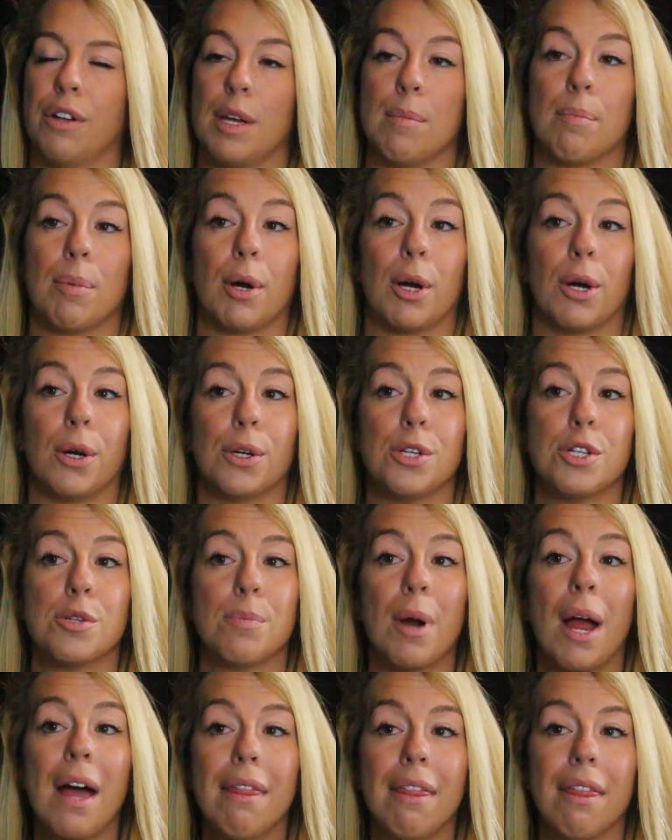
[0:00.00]
a purge
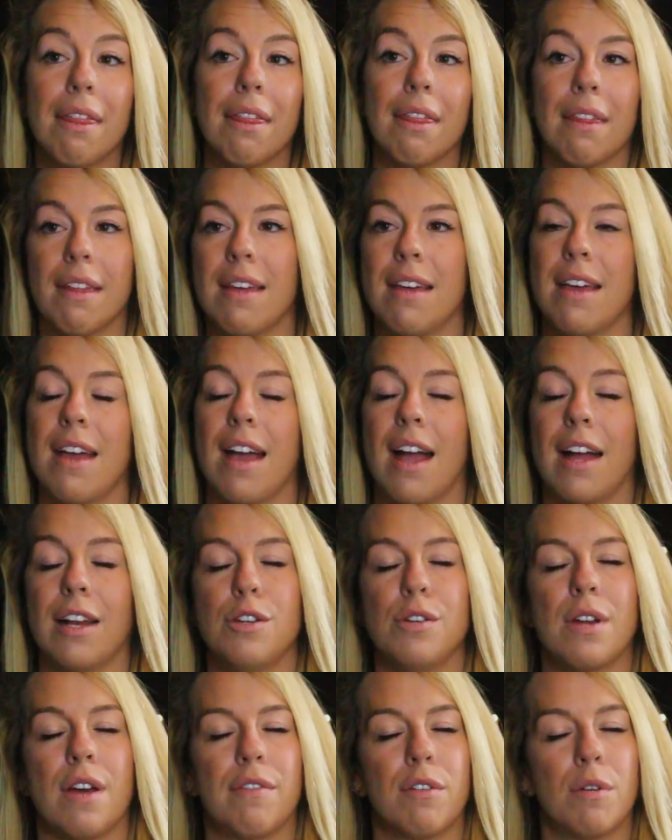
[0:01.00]
breath, and
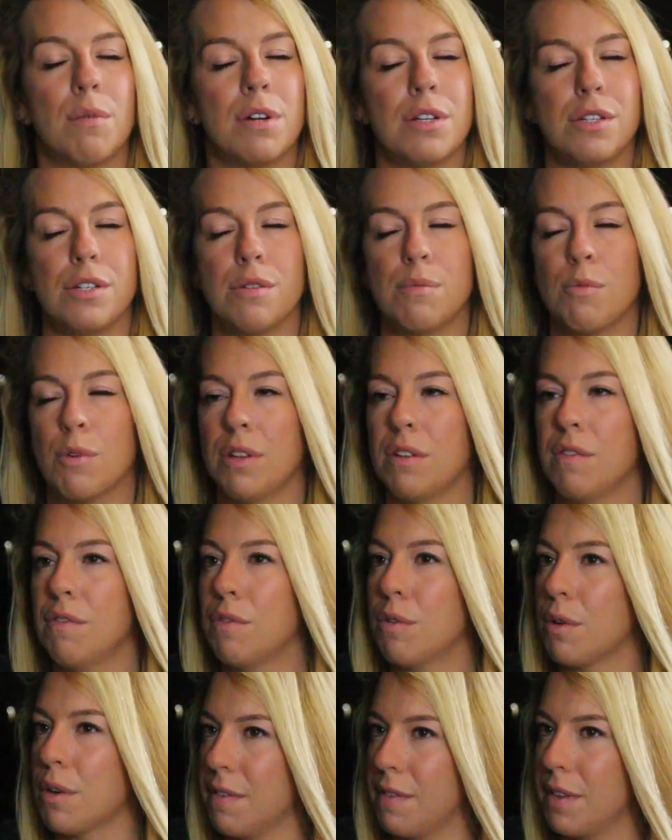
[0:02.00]
you never want to do more than
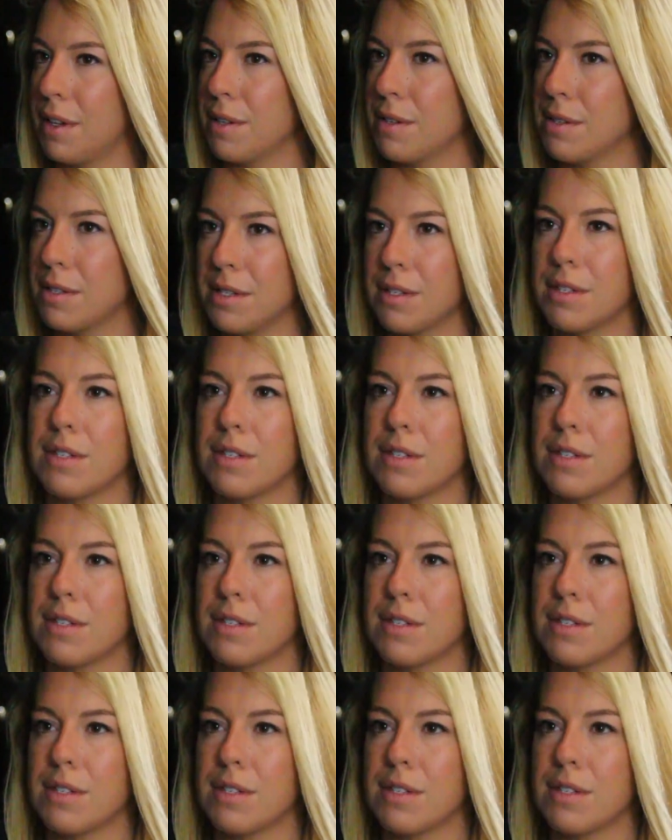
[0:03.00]
4 of those.